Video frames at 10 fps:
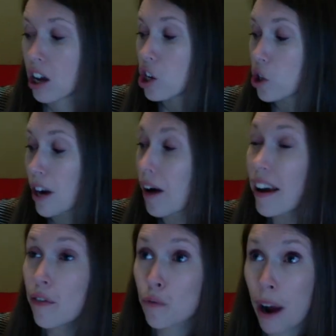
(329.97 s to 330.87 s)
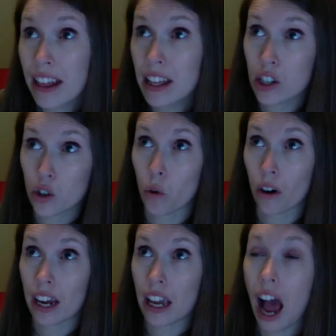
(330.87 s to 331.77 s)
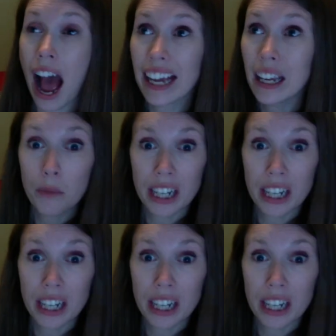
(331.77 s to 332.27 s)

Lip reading: So now I've read the story, I can